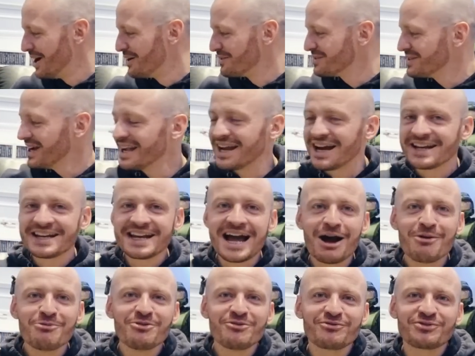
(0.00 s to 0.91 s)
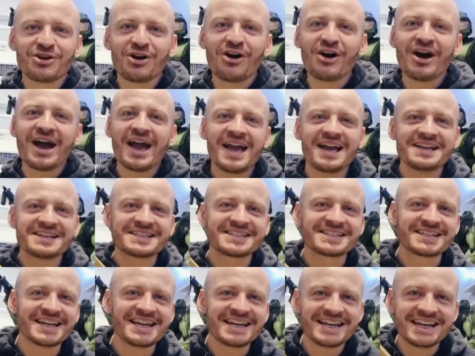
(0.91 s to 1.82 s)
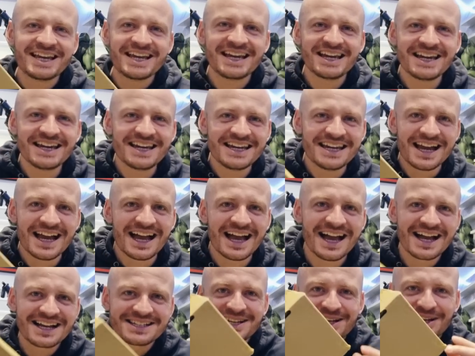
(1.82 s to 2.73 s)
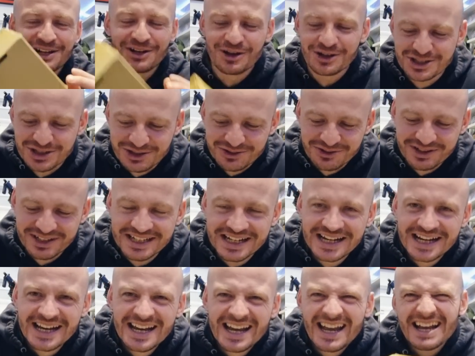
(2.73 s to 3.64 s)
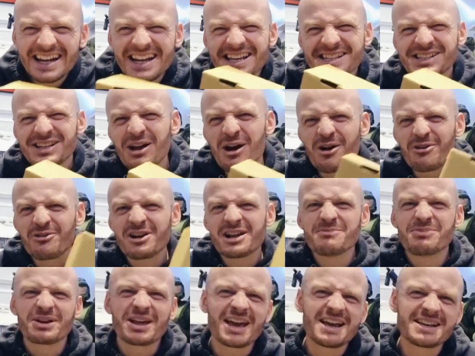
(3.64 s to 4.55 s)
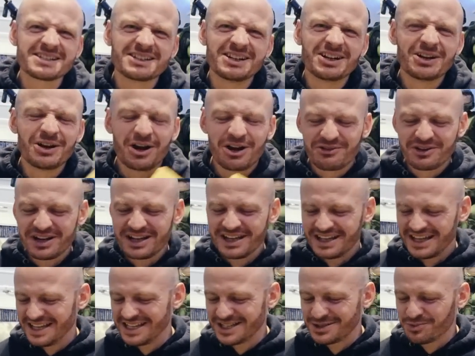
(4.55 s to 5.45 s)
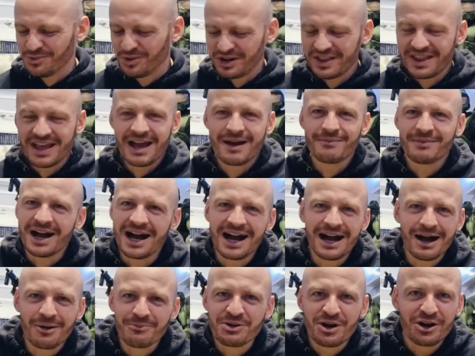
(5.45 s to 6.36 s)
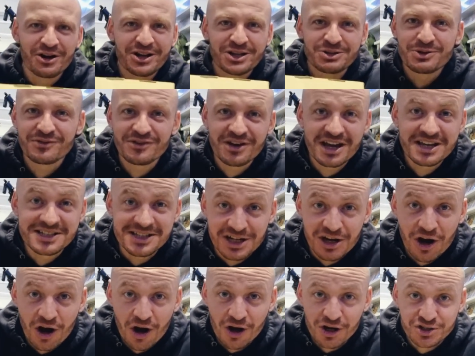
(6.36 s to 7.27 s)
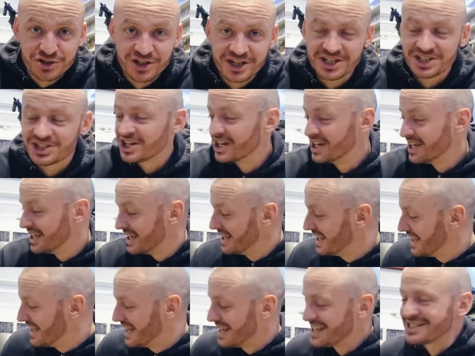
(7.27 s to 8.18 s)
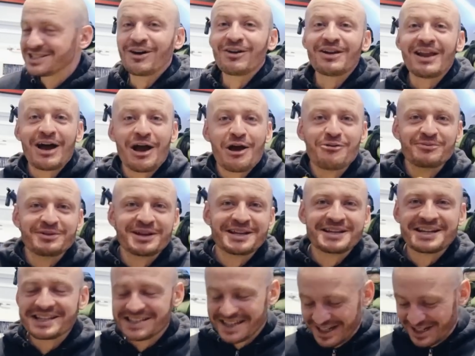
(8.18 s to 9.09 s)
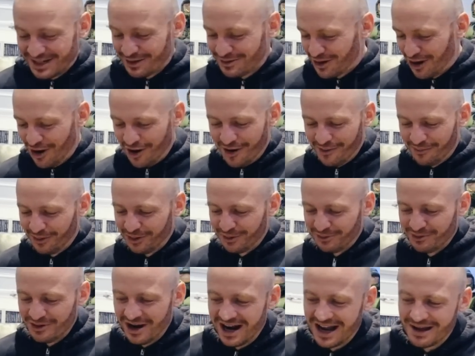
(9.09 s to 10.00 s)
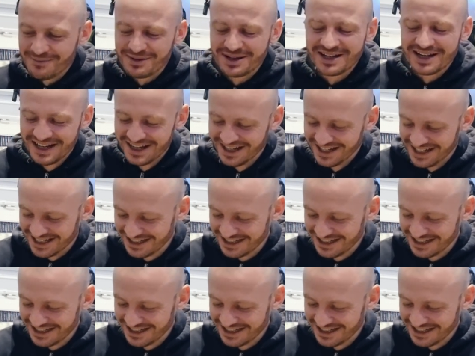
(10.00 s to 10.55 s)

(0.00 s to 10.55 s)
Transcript: Okay, and now we've got a CEX lottery. It is a lottery, but it isn't a lottery. It's one of them. I'll be honest with you, it's a cartridge. It's not like opening Nintendo cardboard, right? I mean,